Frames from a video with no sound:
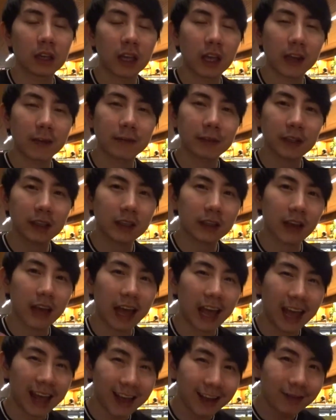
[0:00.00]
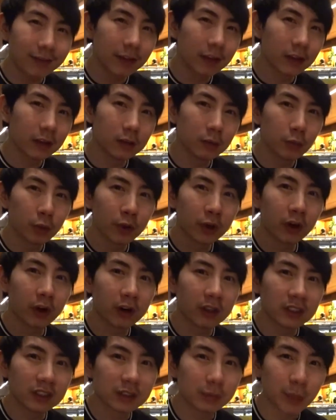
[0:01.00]
if it could have a little more
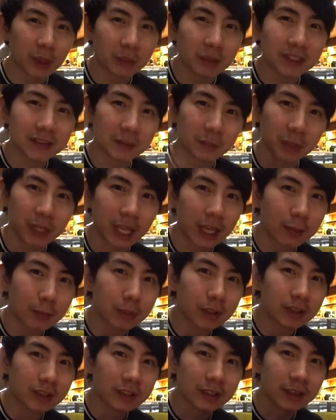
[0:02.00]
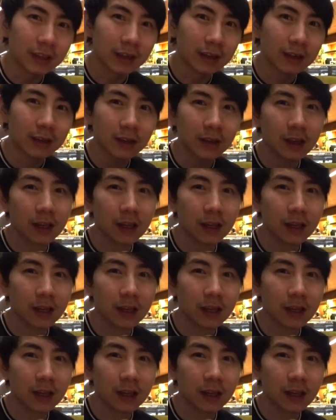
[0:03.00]
garnish, maybe some capers in there,